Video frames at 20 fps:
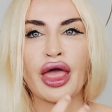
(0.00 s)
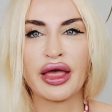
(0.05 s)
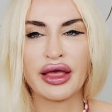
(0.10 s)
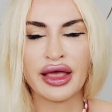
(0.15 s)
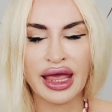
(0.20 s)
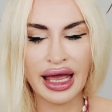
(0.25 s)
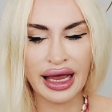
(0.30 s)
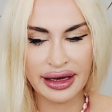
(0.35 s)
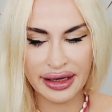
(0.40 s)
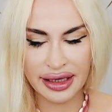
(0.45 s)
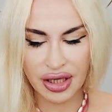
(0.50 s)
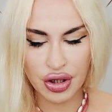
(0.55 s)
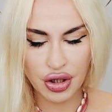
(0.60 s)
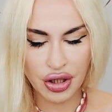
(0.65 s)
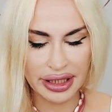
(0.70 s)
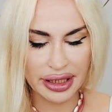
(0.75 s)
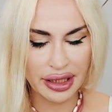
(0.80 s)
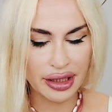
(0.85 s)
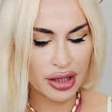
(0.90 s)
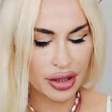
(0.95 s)
gagging
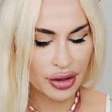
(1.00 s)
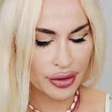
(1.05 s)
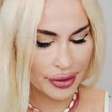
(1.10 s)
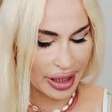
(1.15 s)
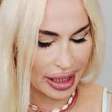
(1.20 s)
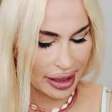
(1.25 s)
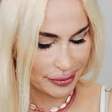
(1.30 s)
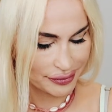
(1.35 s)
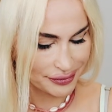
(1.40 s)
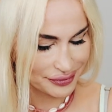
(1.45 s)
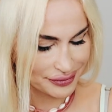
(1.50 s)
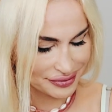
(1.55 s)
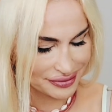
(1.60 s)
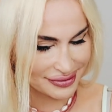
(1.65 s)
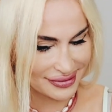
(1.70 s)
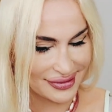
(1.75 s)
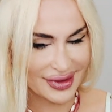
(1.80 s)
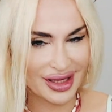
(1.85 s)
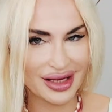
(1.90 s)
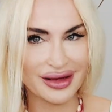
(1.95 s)
on it. Okay.
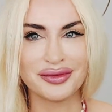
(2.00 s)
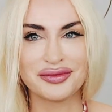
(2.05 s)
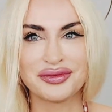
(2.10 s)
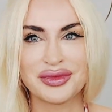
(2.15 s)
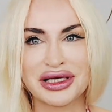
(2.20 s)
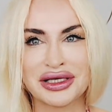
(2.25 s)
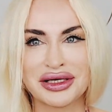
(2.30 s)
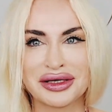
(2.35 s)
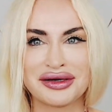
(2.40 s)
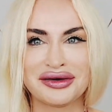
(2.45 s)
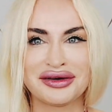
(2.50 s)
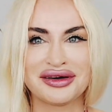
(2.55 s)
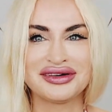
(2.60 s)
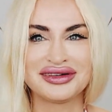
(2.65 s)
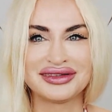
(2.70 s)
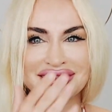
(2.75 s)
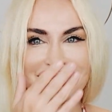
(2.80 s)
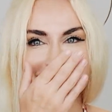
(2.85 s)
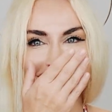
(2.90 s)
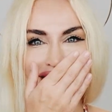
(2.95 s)
Oh, my God.
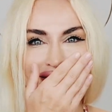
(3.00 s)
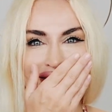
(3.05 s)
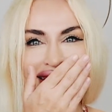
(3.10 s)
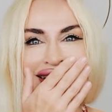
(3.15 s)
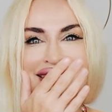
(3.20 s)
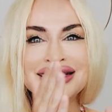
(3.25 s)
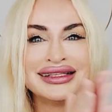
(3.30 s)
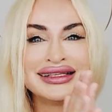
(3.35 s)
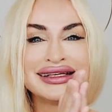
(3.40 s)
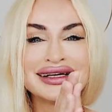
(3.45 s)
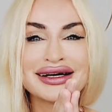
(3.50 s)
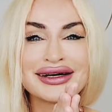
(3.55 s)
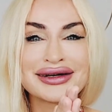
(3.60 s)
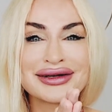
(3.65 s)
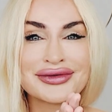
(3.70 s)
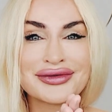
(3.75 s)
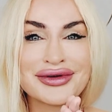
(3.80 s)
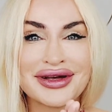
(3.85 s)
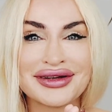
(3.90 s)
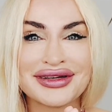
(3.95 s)

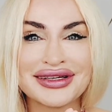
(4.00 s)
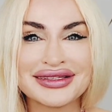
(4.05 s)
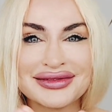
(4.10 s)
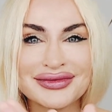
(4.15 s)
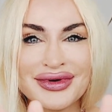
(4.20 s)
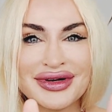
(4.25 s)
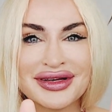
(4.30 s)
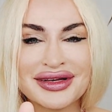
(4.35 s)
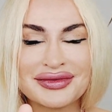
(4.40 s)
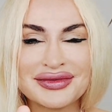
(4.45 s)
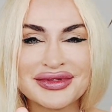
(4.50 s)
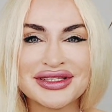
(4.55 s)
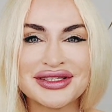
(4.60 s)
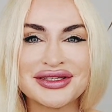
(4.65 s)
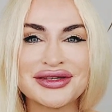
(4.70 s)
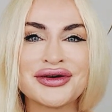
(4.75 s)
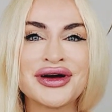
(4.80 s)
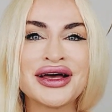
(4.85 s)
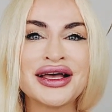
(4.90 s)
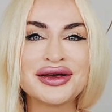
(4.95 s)
Aquarius, welcome
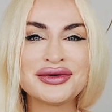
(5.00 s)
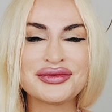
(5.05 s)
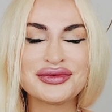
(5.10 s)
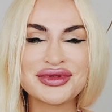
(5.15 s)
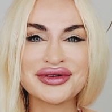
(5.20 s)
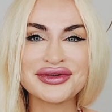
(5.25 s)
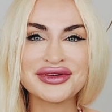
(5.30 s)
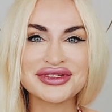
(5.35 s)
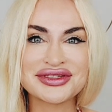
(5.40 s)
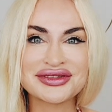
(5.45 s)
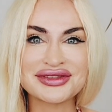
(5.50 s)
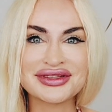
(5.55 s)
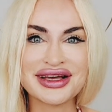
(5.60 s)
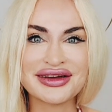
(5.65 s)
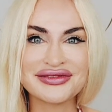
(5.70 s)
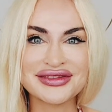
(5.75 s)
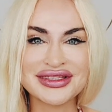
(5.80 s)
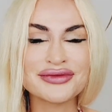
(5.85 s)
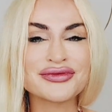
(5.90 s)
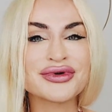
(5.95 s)
to Blue Angel
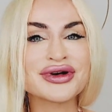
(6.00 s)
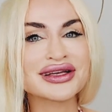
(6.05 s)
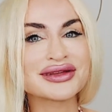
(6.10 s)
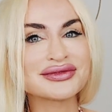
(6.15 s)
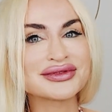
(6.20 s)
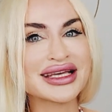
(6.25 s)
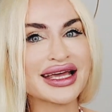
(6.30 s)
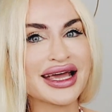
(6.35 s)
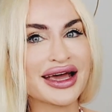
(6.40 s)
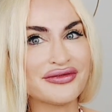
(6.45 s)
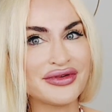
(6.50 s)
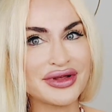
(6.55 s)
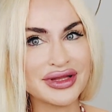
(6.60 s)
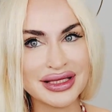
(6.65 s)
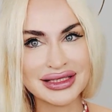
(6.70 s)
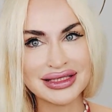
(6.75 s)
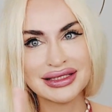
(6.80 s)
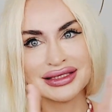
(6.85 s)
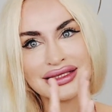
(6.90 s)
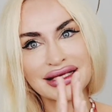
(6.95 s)
Love. Welcome to heaven.
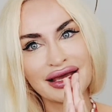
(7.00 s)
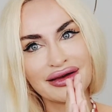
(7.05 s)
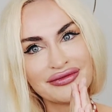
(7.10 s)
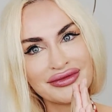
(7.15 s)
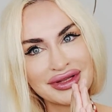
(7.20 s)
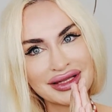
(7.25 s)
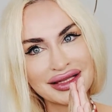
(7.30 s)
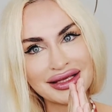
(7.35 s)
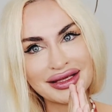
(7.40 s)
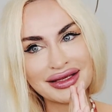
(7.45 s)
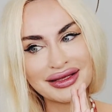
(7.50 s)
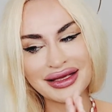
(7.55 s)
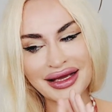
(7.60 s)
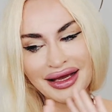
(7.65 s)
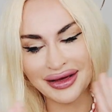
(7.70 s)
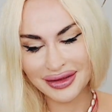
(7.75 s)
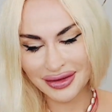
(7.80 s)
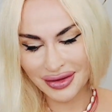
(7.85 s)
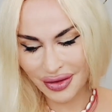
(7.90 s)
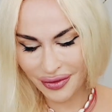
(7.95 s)
This is heavenly.
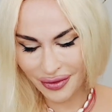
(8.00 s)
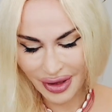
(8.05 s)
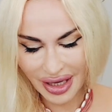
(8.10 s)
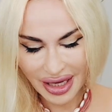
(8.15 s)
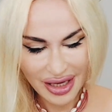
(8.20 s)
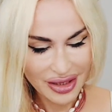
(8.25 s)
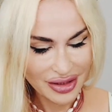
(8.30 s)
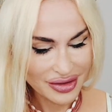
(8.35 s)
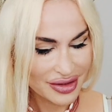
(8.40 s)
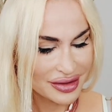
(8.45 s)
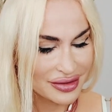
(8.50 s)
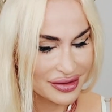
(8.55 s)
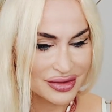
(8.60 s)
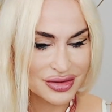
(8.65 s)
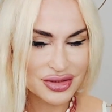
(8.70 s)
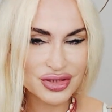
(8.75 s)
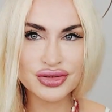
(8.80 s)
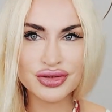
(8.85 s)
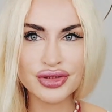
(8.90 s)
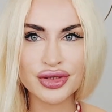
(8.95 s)
Yeah, no,
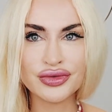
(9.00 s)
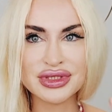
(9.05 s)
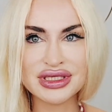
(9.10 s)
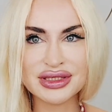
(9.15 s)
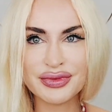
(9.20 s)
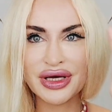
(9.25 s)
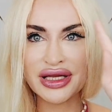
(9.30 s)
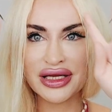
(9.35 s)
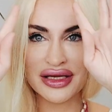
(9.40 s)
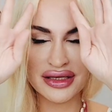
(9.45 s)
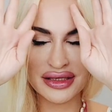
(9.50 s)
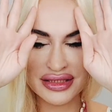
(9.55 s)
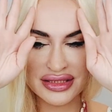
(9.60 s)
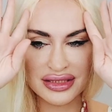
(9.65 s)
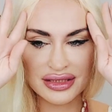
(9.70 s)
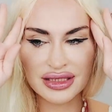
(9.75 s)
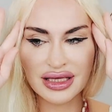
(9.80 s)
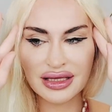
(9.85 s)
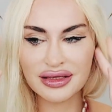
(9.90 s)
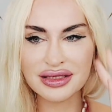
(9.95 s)
there's no smutty,
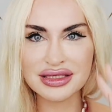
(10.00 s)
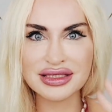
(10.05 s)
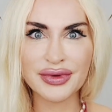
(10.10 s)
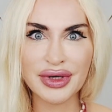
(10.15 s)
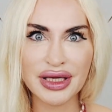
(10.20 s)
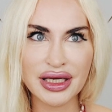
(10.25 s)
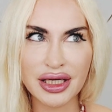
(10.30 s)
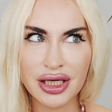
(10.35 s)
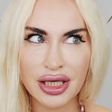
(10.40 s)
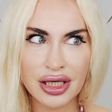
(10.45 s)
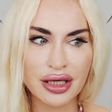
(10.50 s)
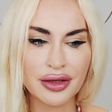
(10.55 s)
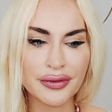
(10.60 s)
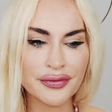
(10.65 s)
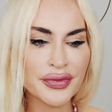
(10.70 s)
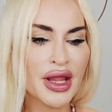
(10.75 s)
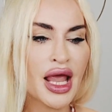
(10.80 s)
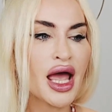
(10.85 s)
nothing smutty here.